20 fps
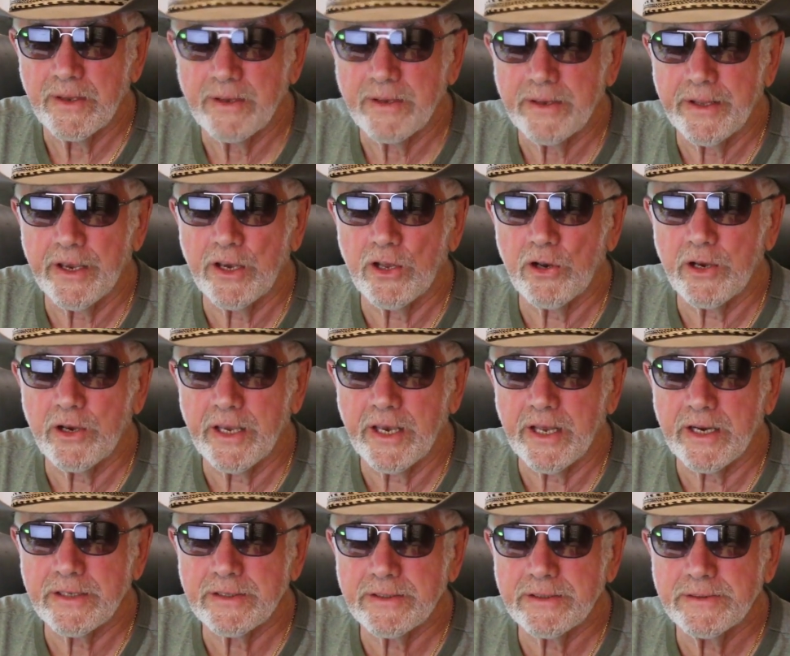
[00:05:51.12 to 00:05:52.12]
Take a look
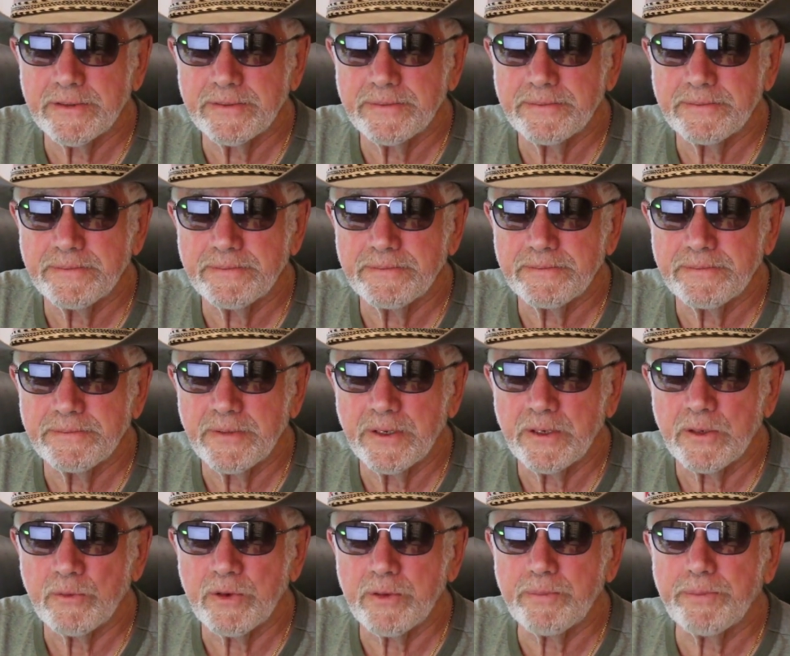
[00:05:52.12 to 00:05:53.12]
at it.
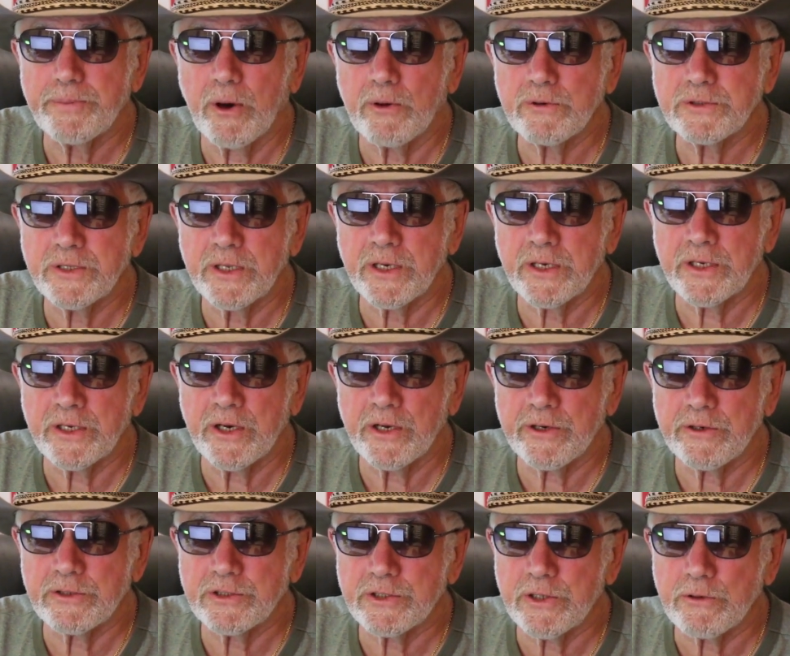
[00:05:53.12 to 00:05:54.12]
Repost it in all
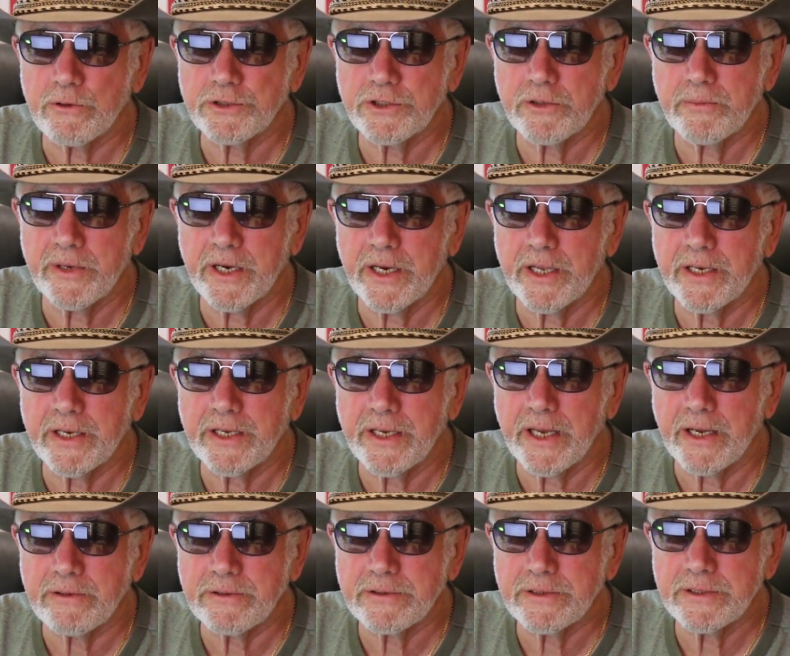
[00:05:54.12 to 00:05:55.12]
your social media
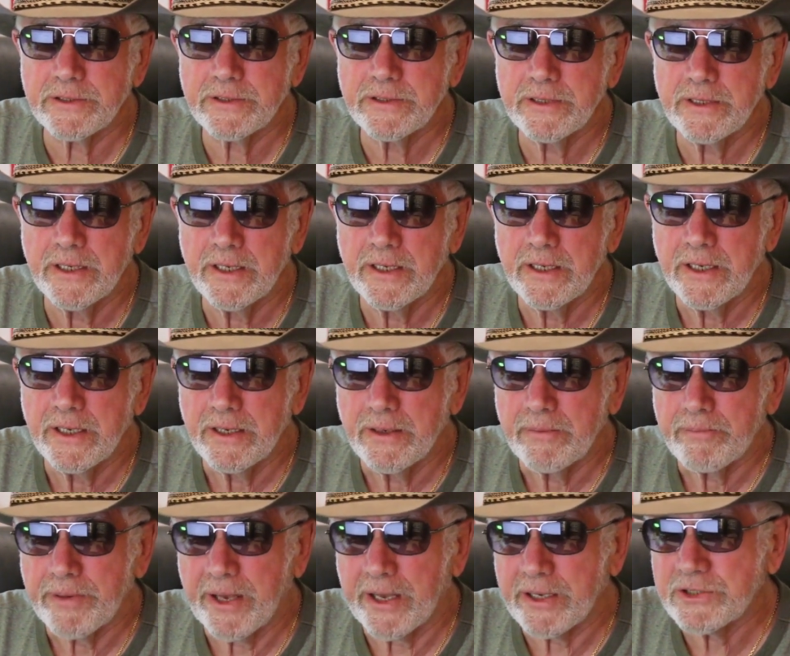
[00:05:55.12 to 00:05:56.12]
accounts.
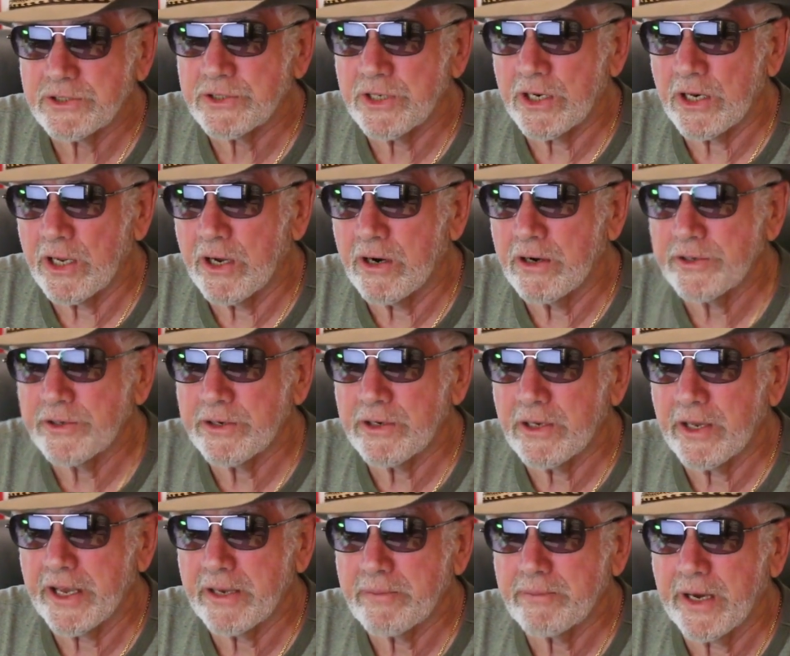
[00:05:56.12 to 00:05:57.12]
Pass it along to your
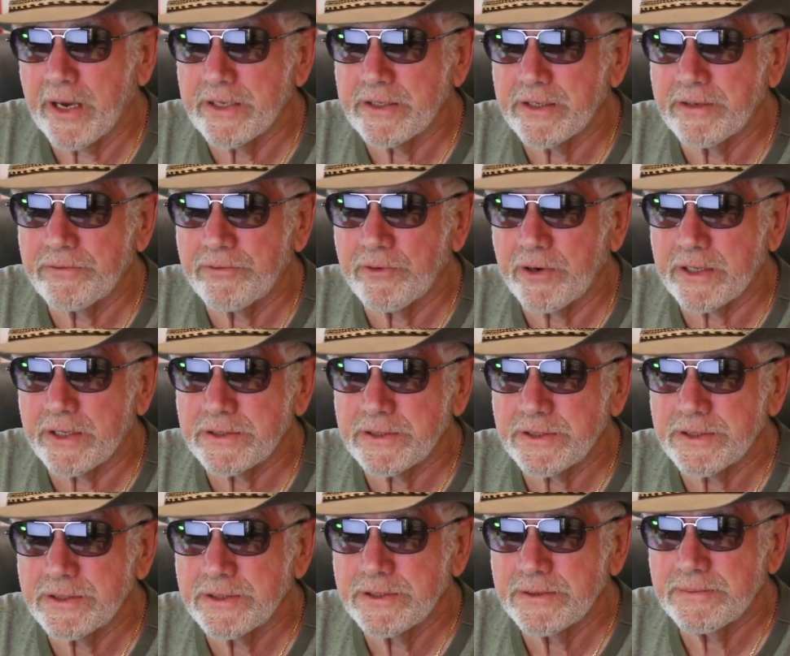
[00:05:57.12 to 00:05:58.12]
like-minded
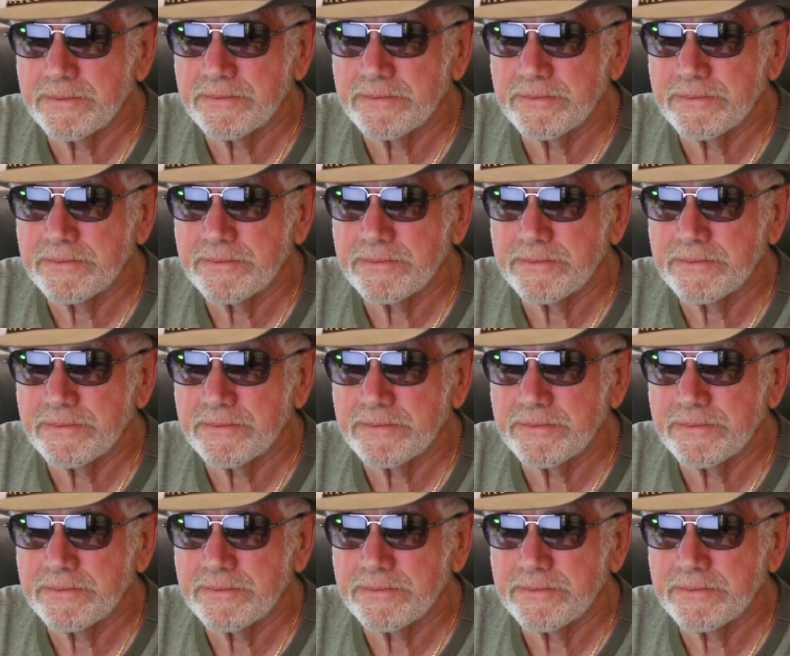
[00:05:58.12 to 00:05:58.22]
friends.